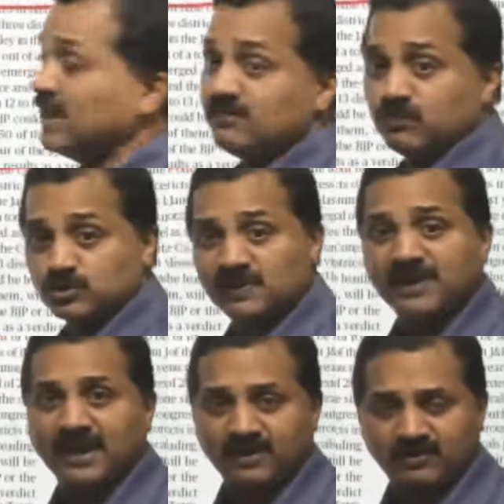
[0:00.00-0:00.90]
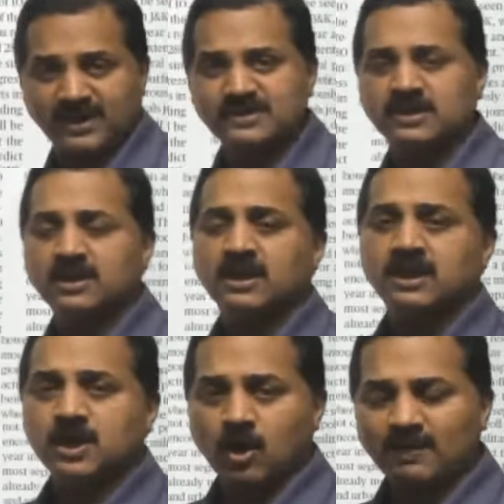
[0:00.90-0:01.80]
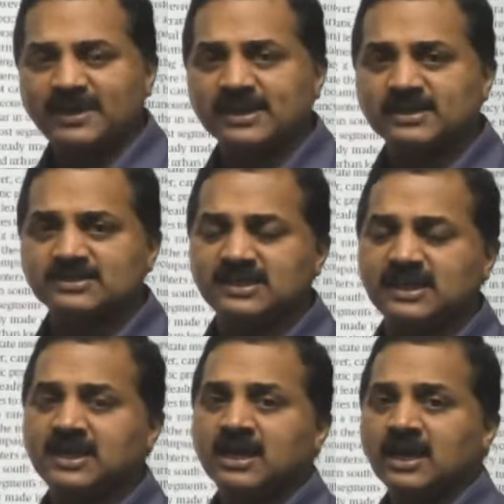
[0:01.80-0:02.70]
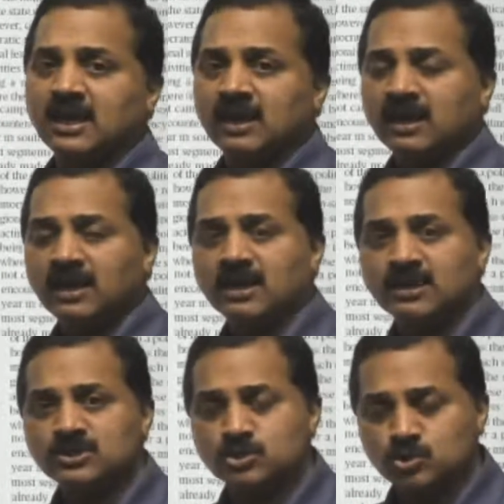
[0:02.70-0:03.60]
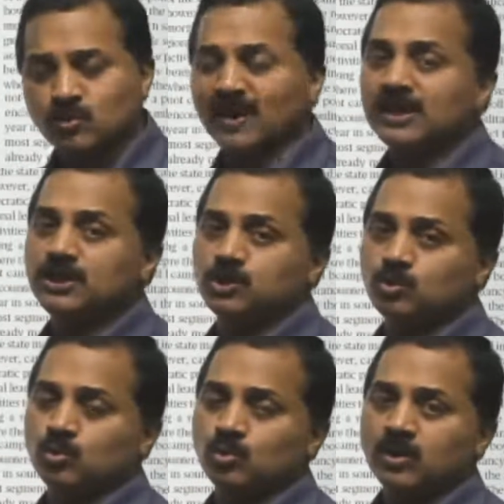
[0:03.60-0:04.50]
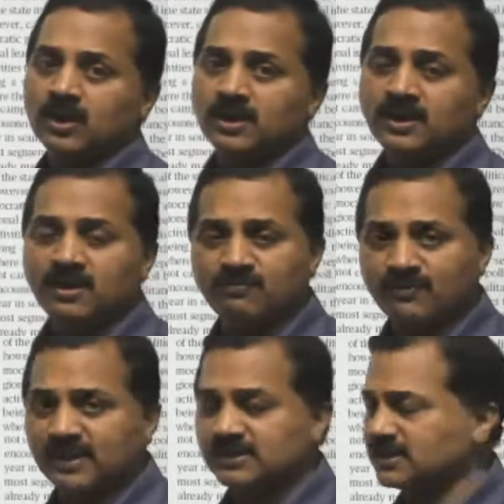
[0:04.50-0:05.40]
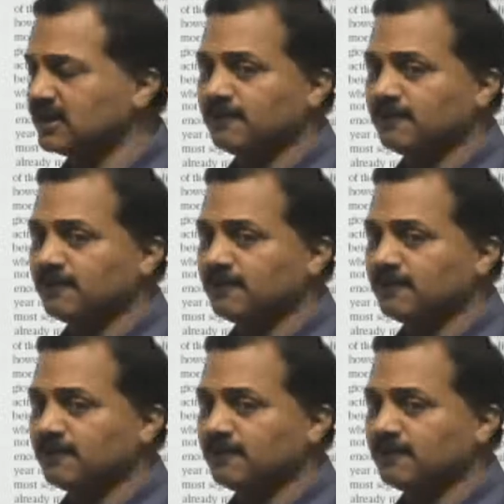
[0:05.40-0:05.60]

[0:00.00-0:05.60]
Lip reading: enforcement directorate, government agency swung into different